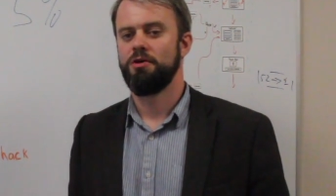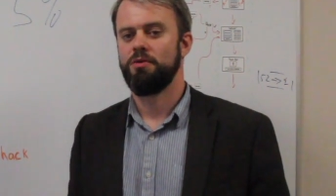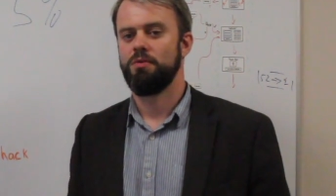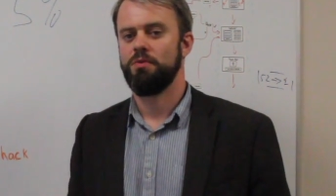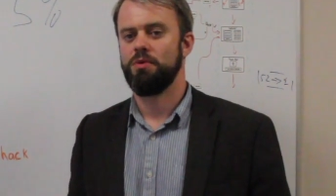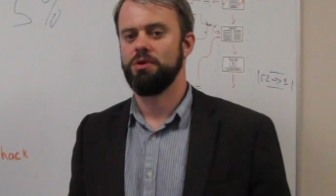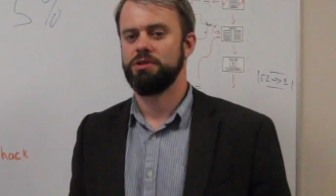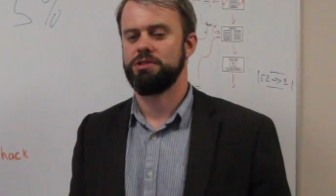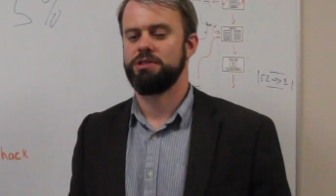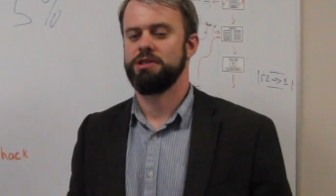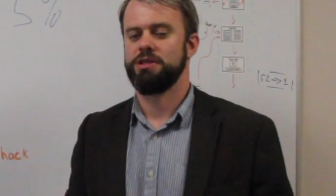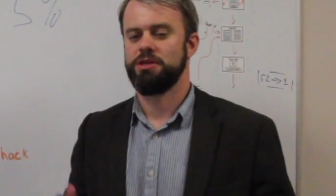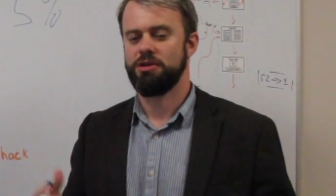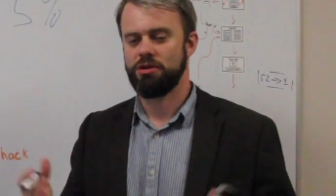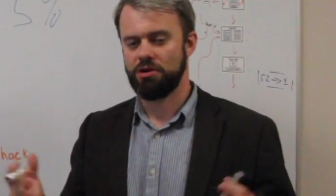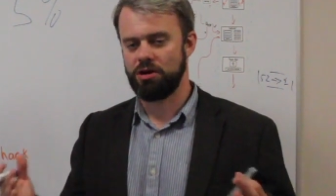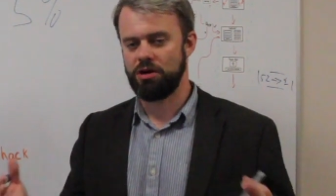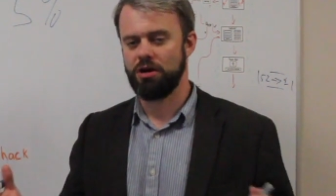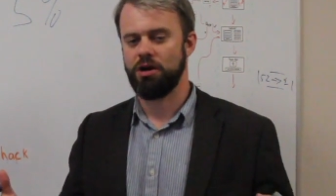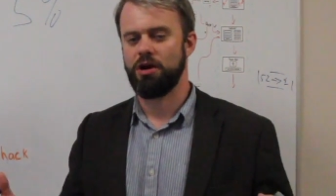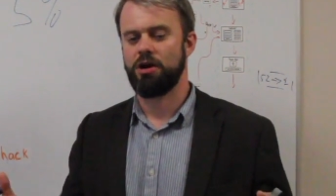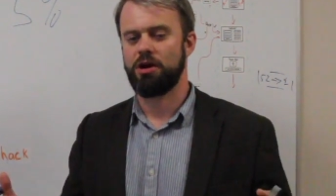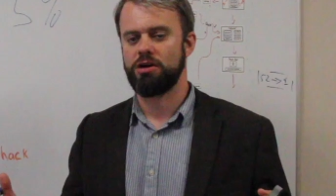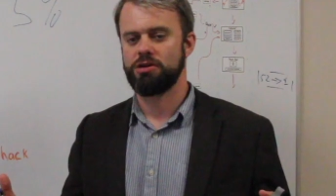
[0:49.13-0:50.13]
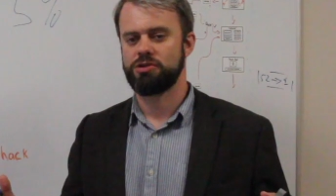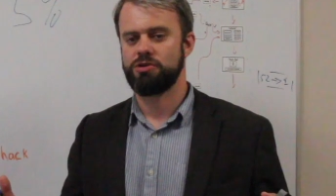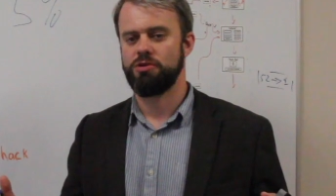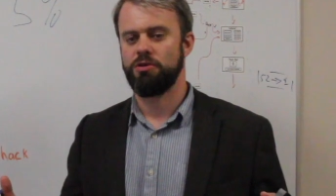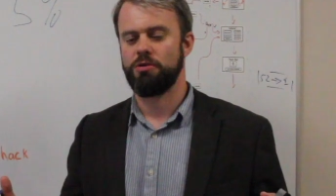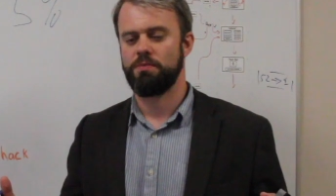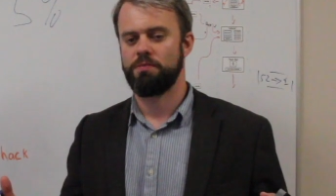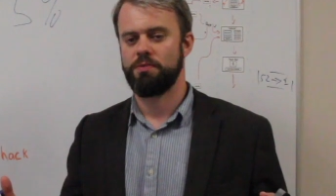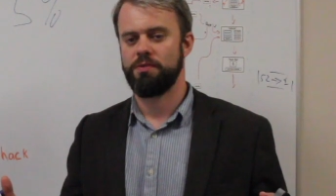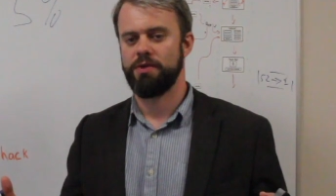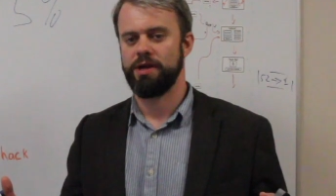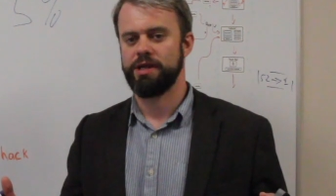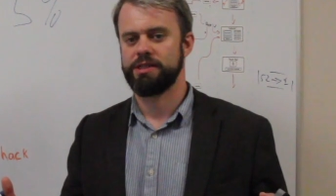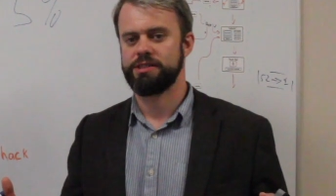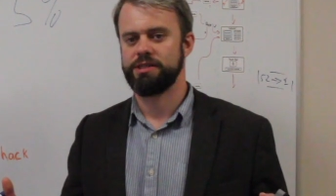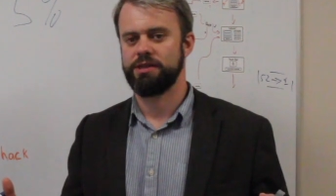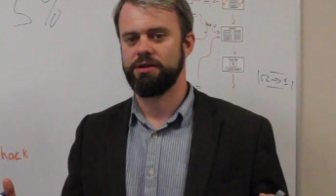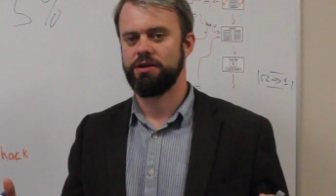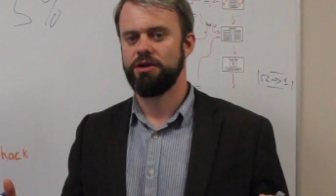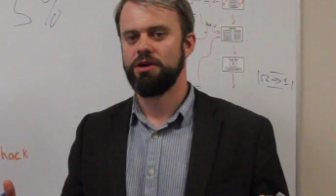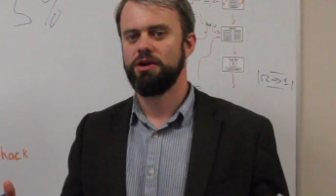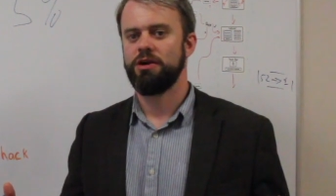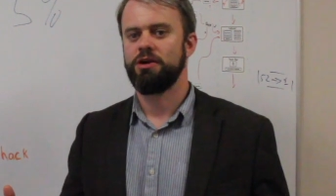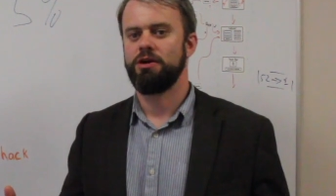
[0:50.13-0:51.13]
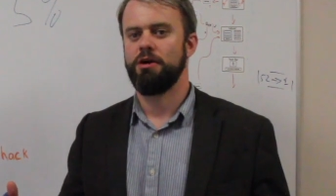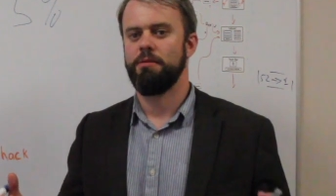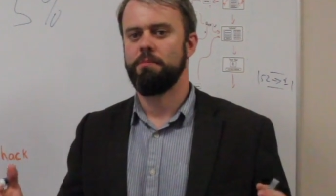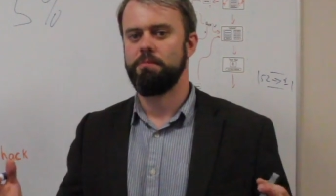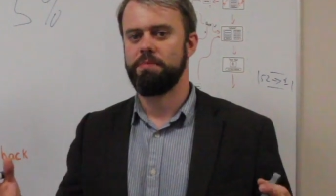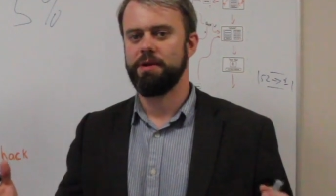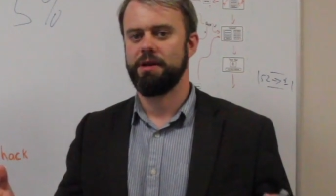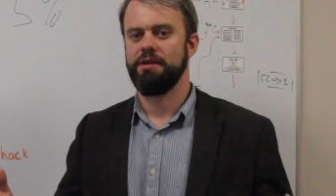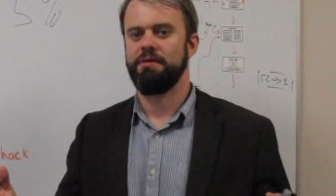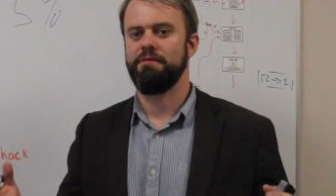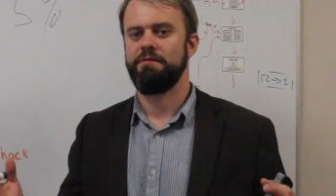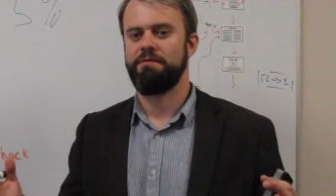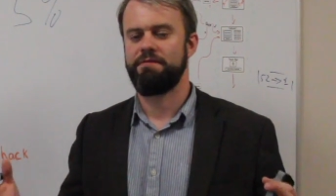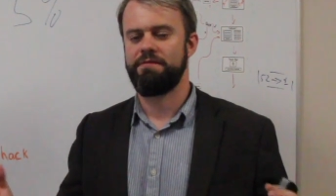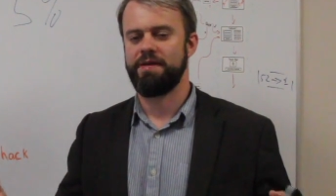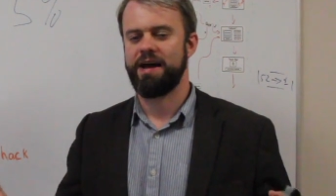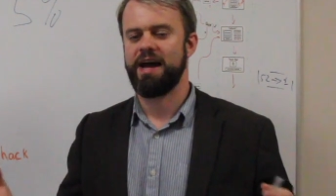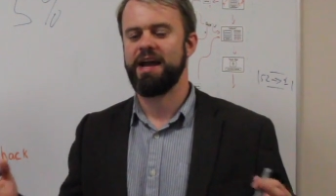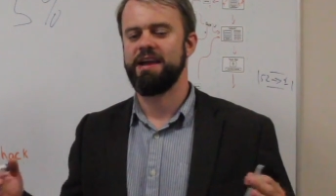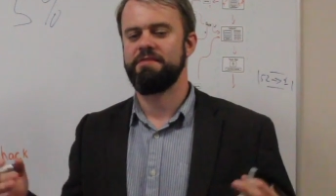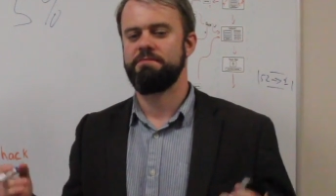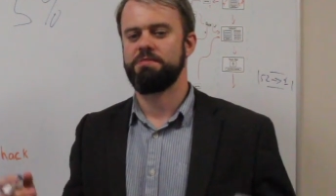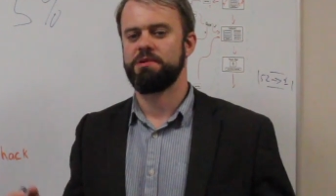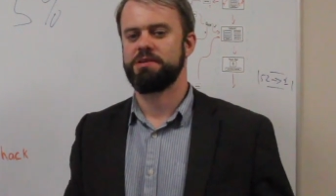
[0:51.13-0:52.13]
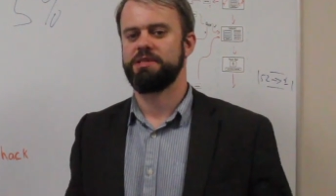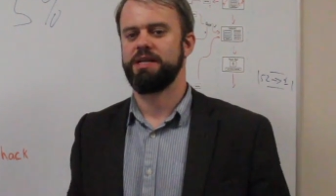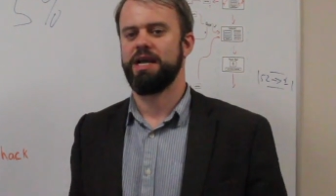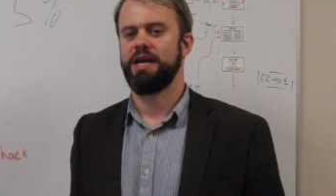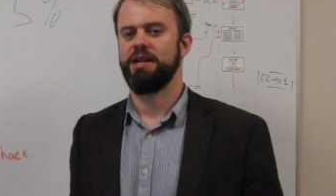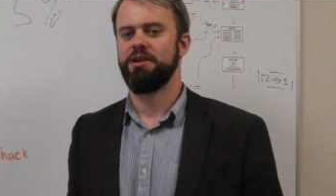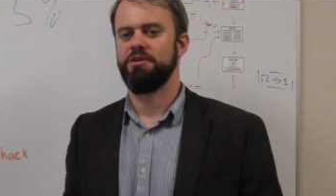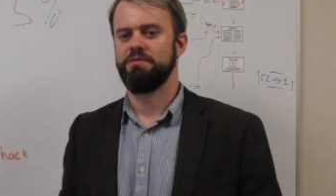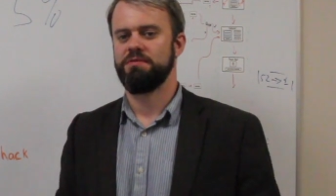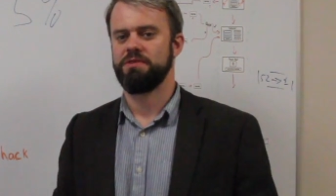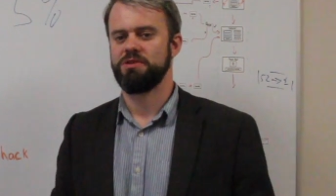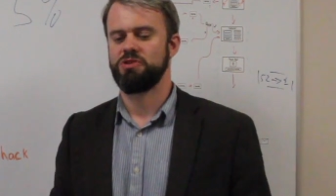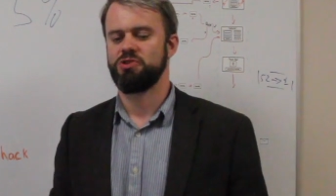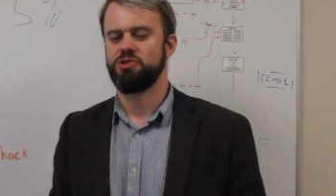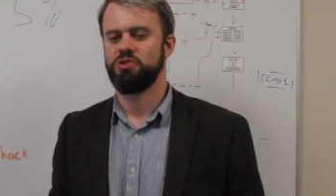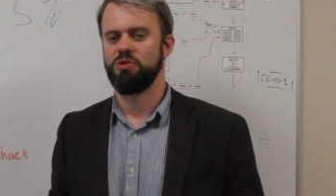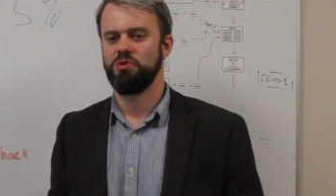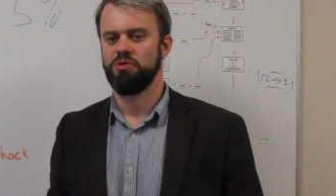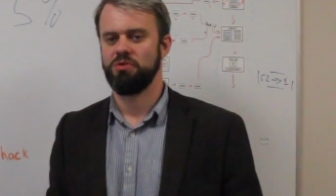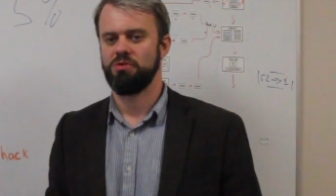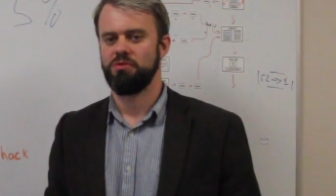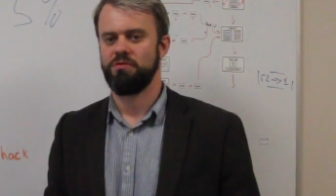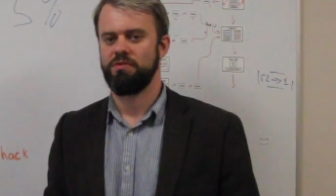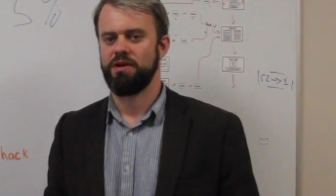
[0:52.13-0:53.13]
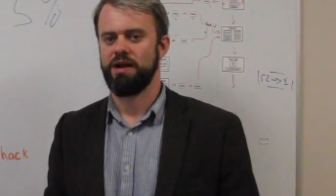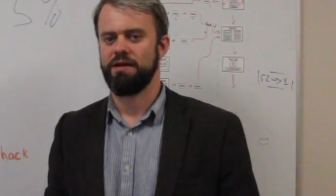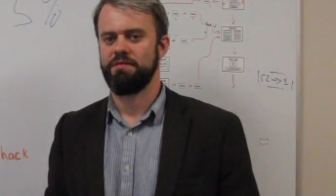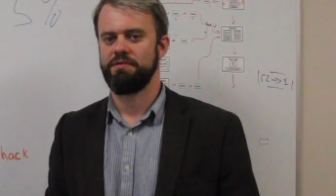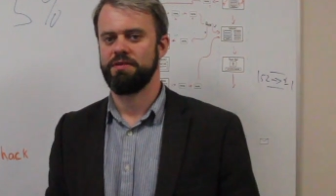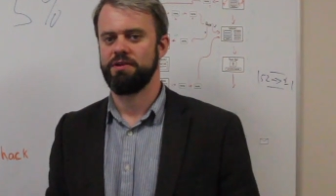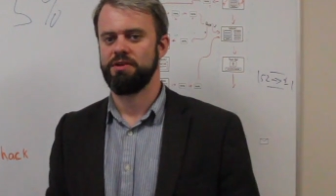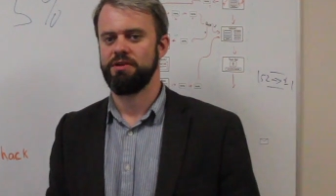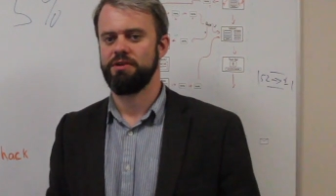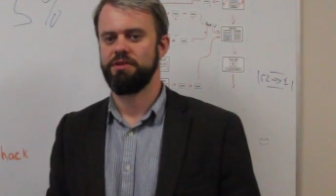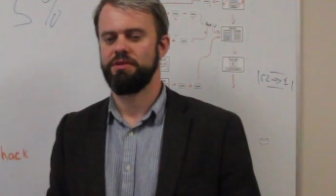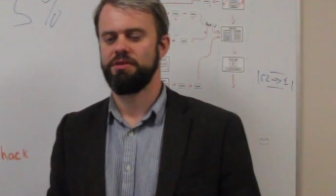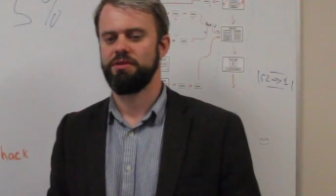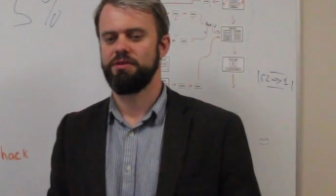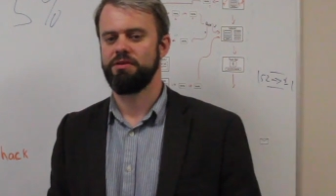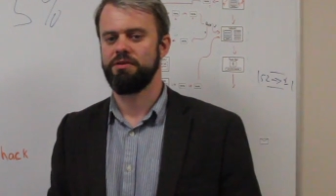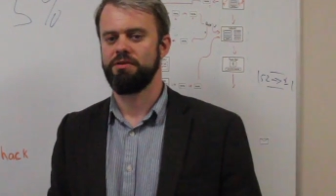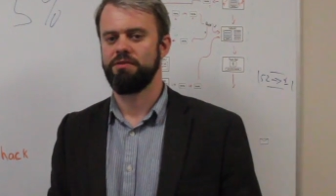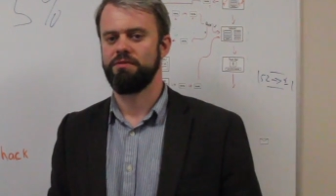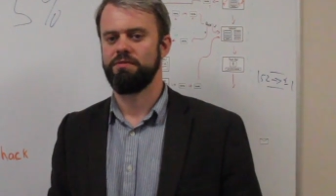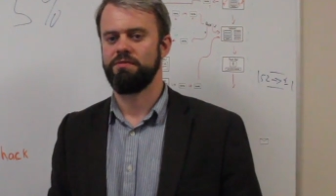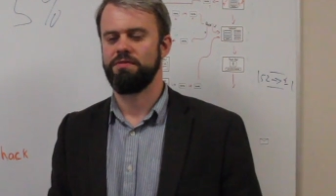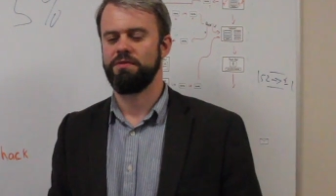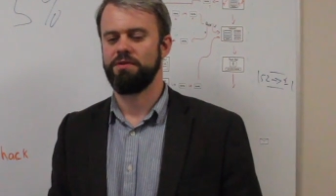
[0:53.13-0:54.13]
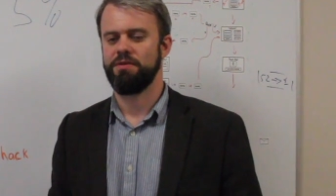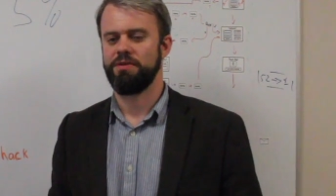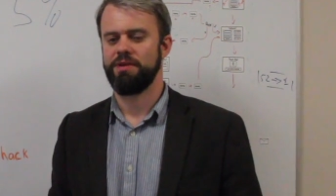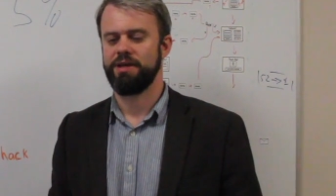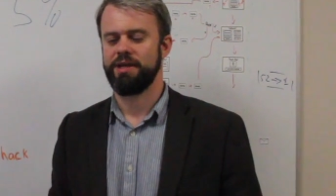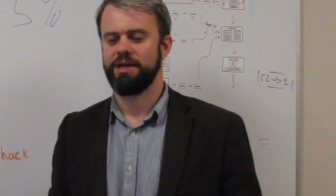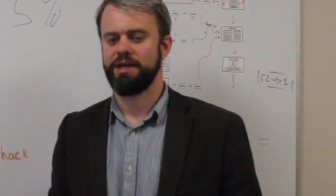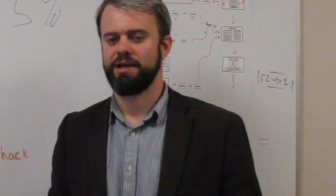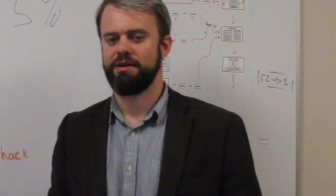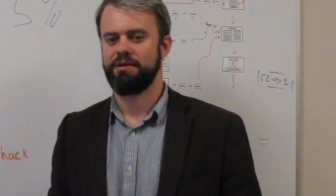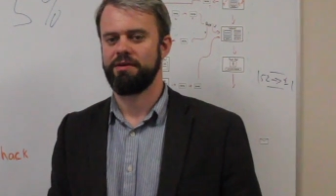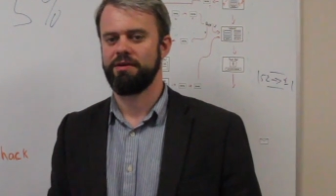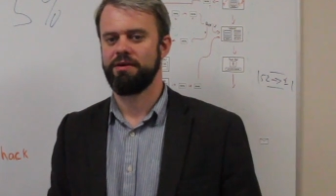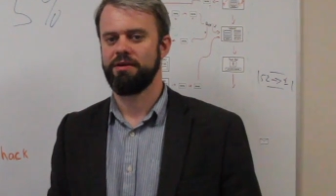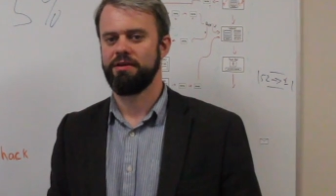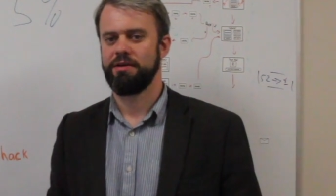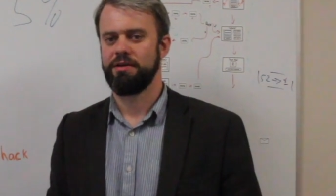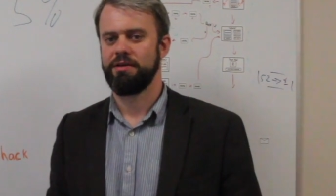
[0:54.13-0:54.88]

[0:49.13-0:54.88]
was that your large corporation got billed 5% of its total revenue for the year.